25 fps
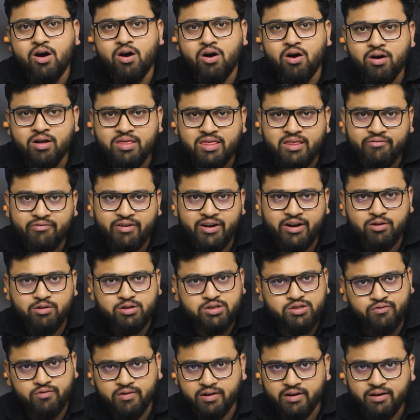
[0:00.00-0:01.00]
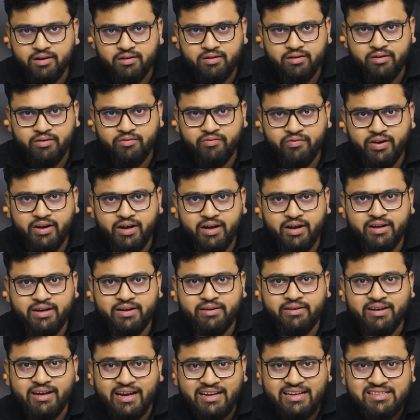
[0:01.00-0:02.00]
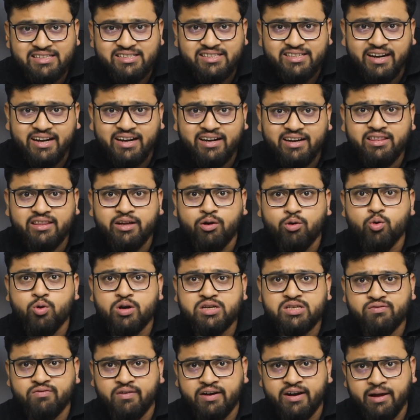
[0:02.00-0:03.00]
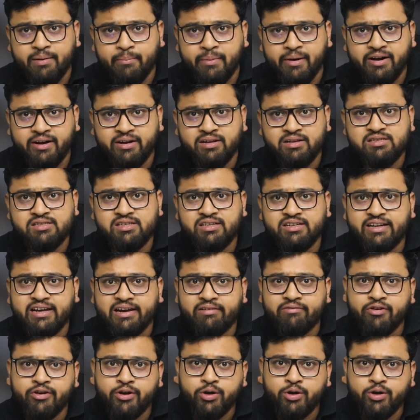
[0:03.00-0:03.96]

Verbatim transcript: On the Windows front, we dissect the OS fundamentals, delve